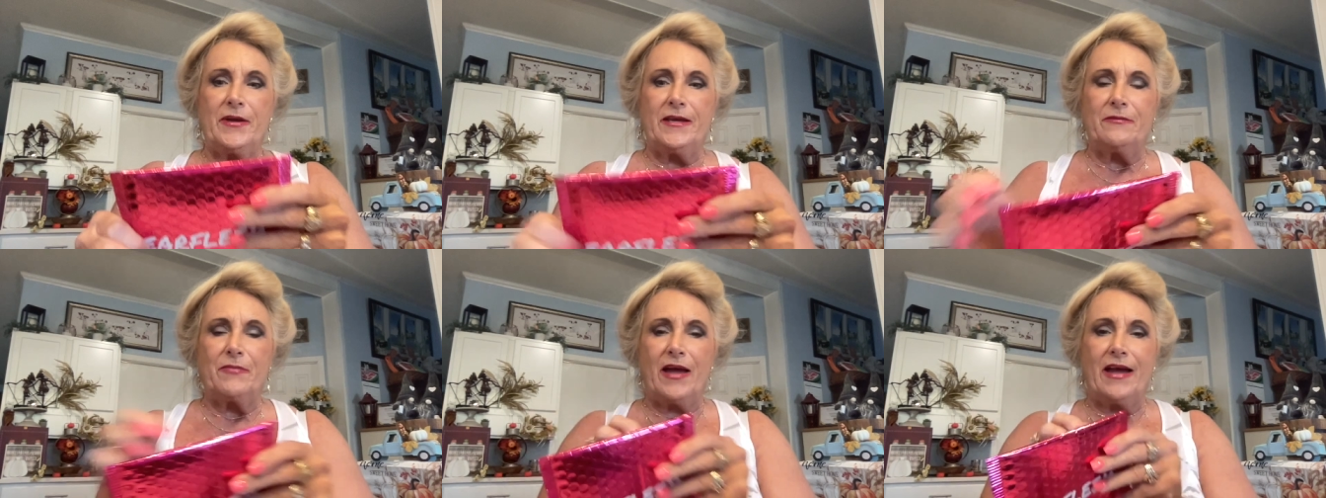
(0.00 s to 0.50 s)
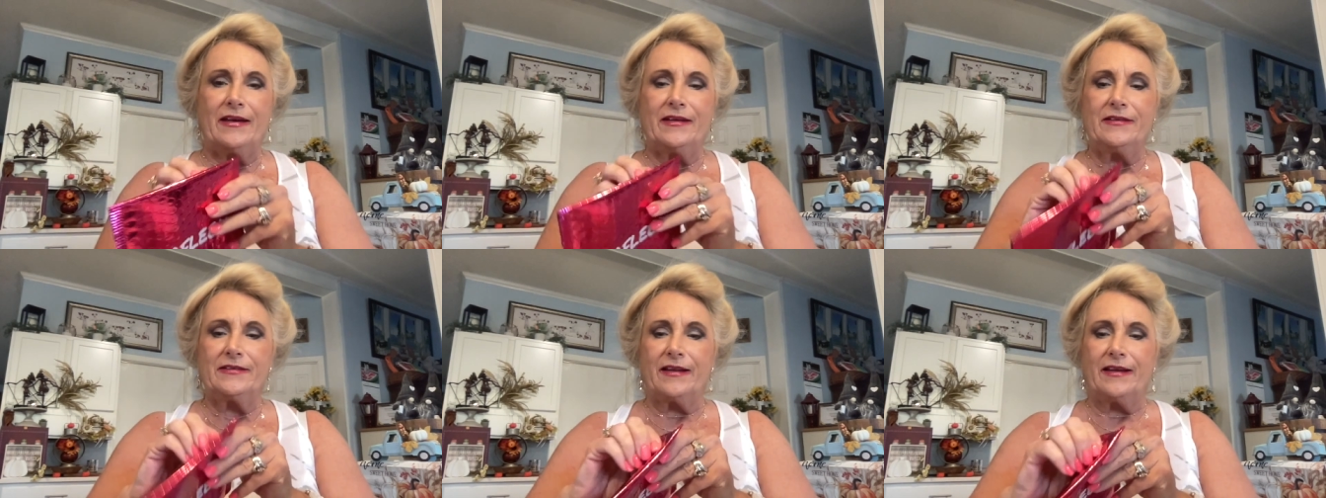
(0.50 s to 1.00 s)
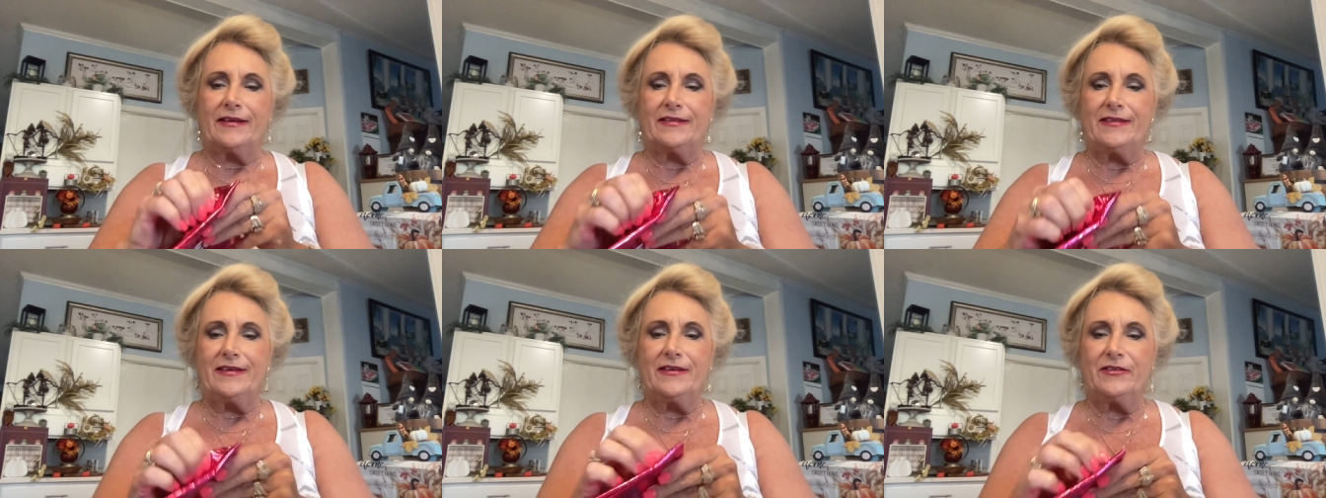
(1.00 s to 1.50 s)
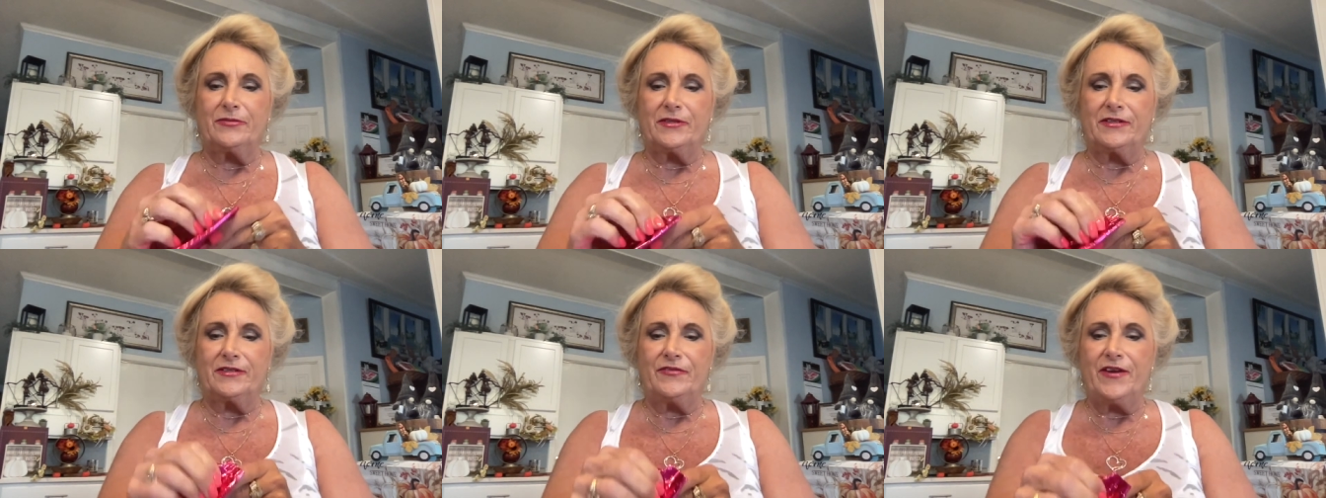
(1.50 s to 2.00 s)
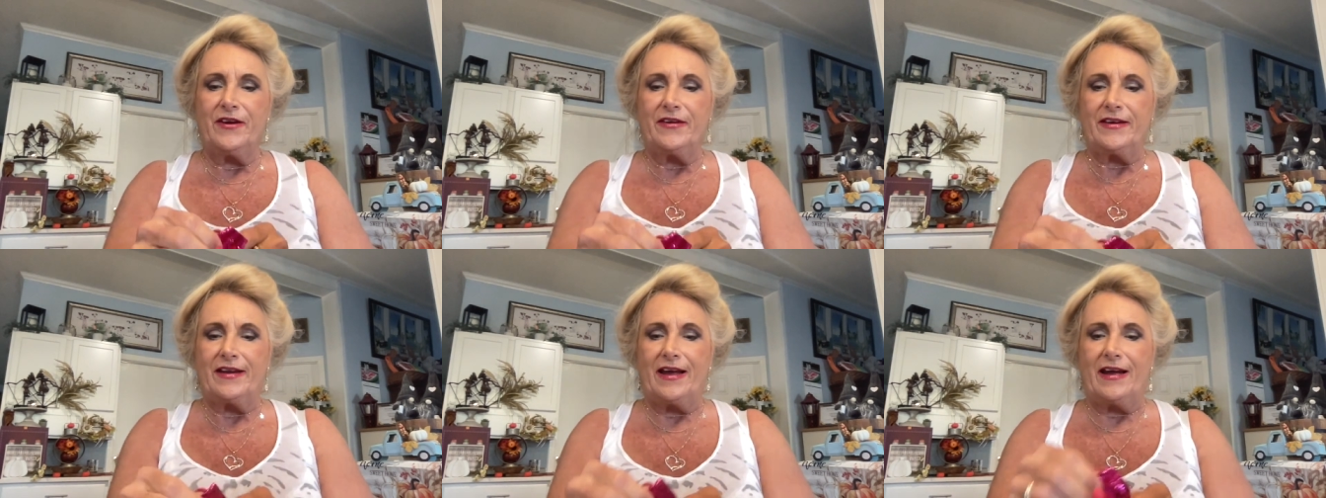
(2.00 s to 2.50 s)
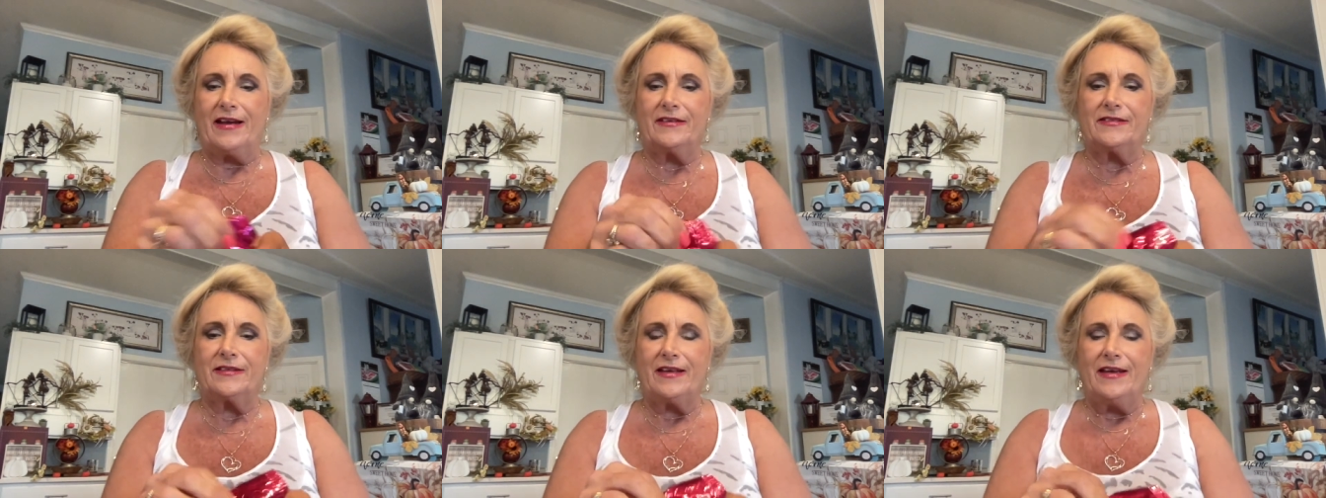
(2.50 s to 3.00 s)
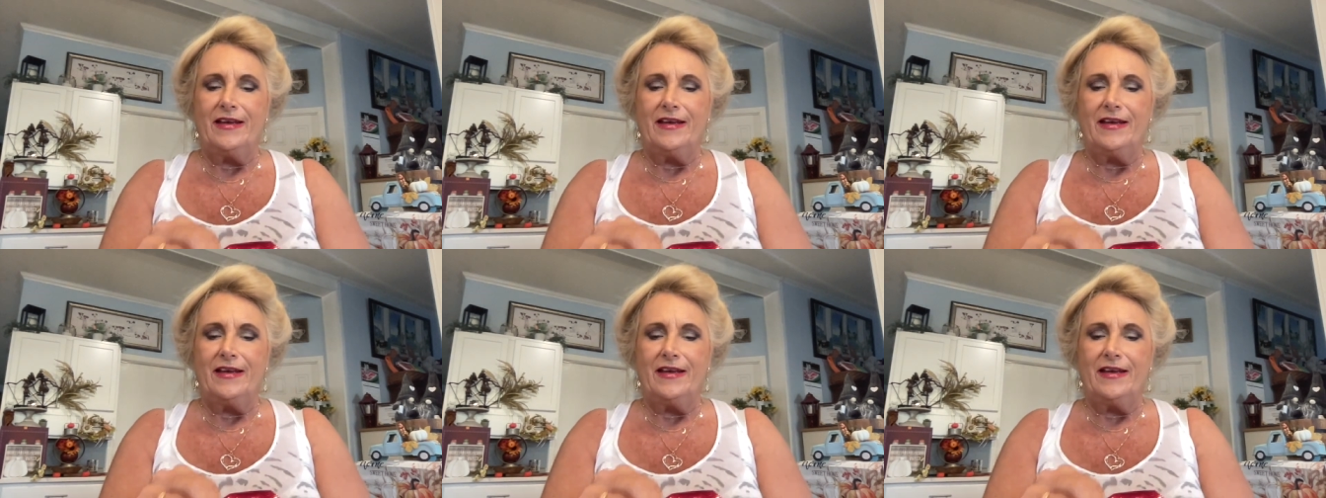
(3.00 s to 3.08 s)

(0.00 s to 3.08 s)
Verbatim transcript: pink package like this which is very nice